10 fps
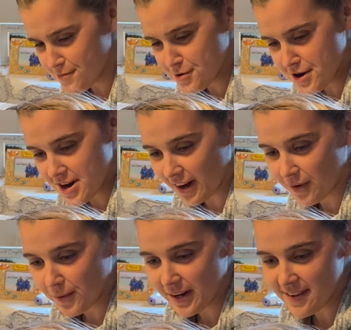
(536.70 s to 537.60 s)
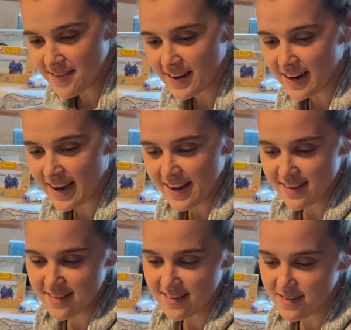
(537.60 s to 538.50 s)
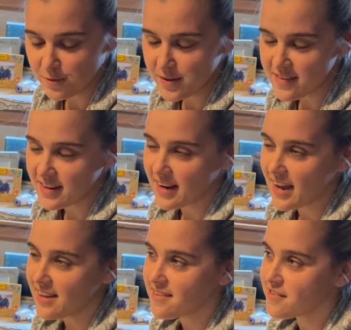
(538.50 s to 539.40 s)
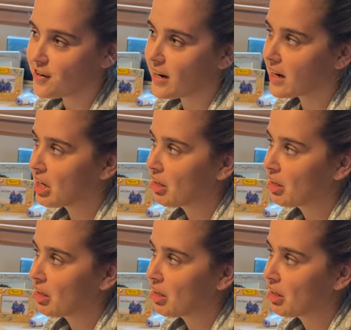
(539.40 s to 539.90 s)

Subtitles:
work. What's the 9's trick?